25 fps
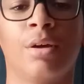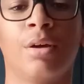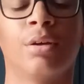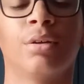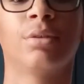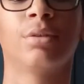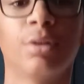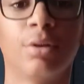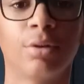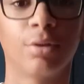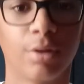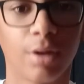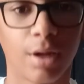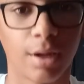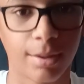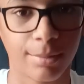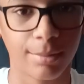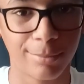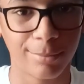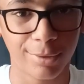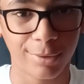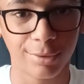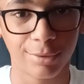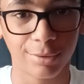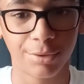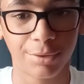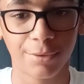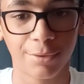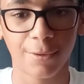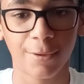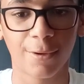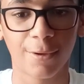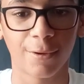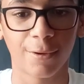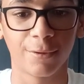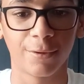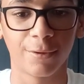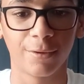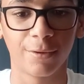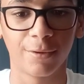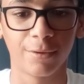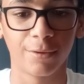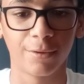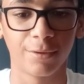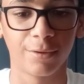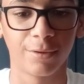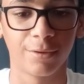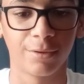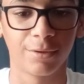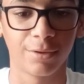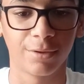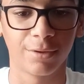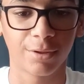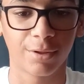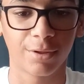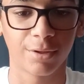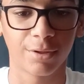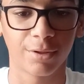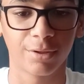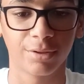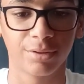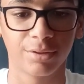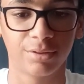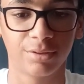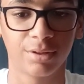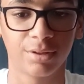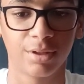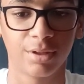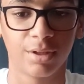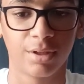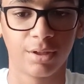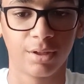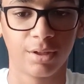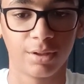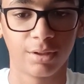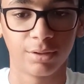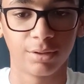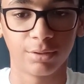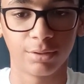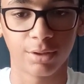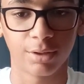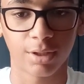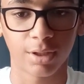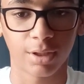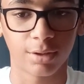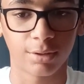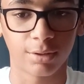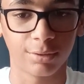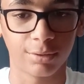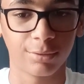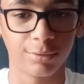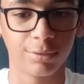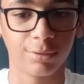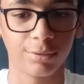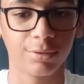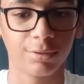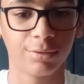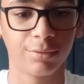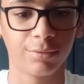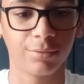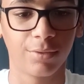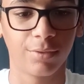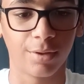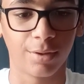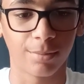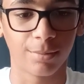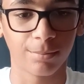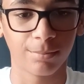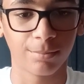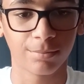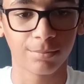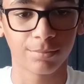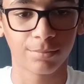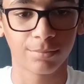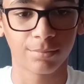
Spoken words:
So I'm gonna go through the cards, look at all of them,